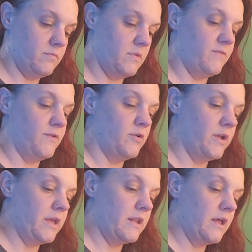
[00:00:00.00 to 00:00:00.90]
if you're
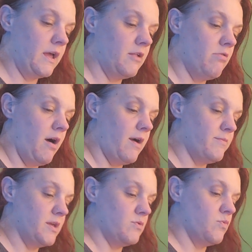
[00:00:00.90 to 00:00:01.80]
in a
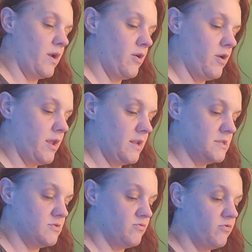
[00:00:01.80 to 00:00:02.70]
climate where it
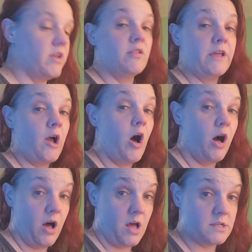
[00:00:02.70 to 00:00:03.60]
is really
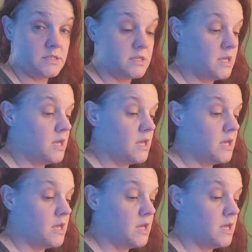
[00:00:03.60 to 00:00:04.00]
hot,